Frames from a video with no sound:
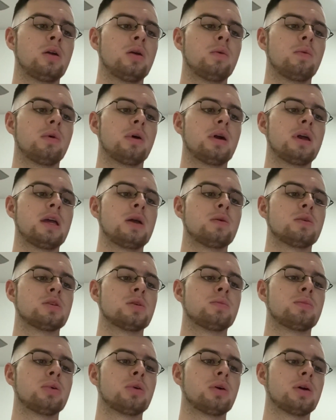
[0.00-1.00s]
where he was a
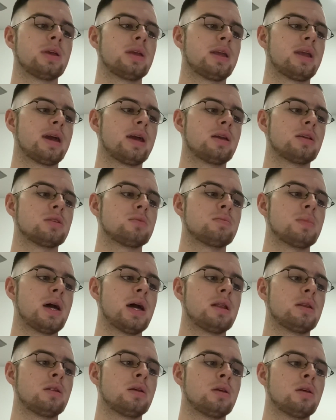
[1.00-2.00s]
boy against
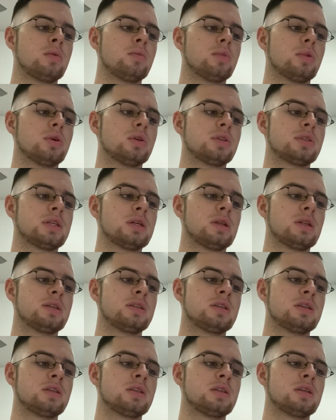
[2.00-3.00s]
men, but still
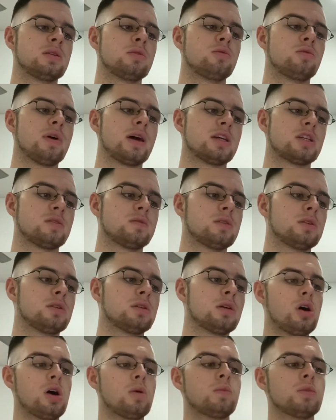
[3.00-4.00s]
assisted
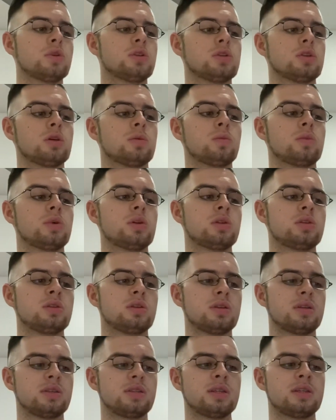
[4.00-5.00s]
Rashford. Onwards and upwards,
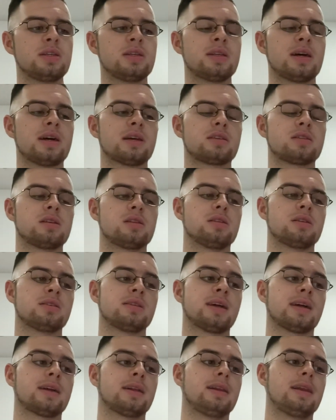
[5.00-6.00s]
City next in the
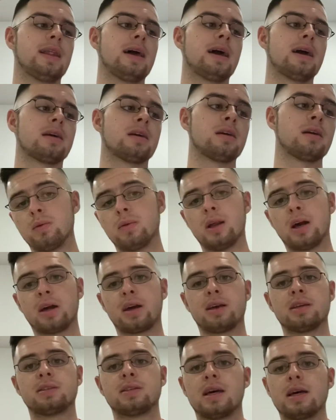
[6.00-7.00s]
second leg. Like
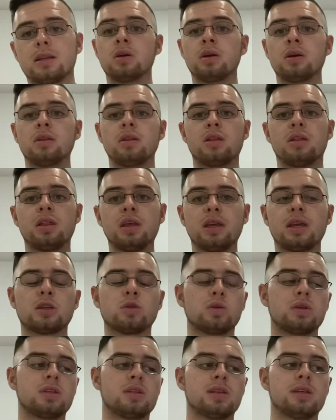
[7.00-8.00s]
I said, the thing is
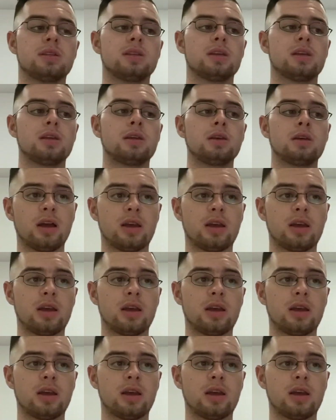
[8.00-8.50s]
with City,